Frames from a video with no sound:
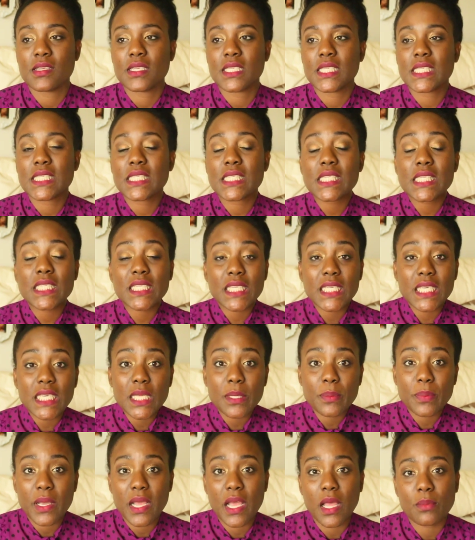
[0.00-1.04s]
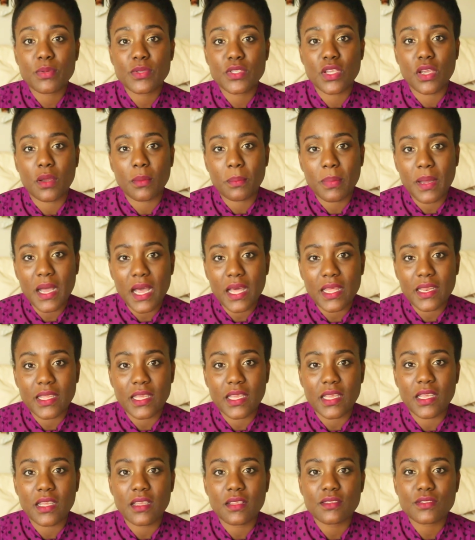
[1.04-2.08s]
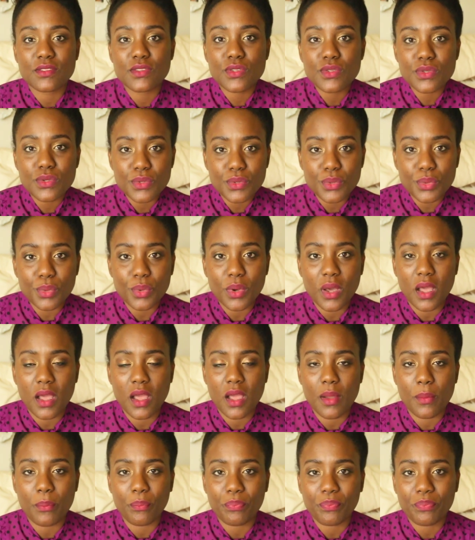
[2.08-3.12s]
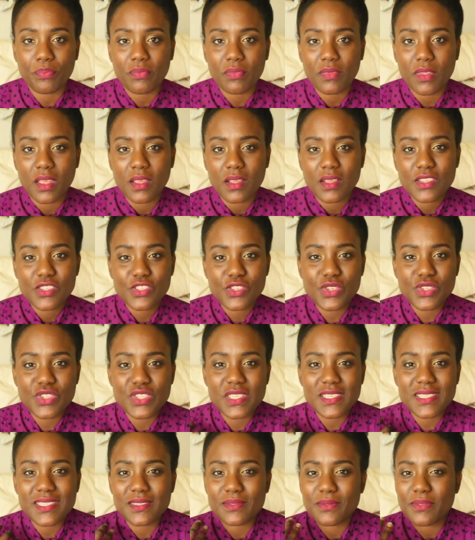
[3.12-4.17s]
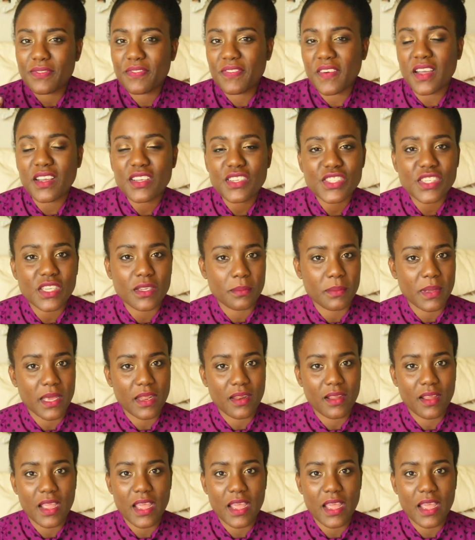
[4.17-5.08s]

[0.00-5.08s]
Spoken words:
Sleep helps your body to just function better,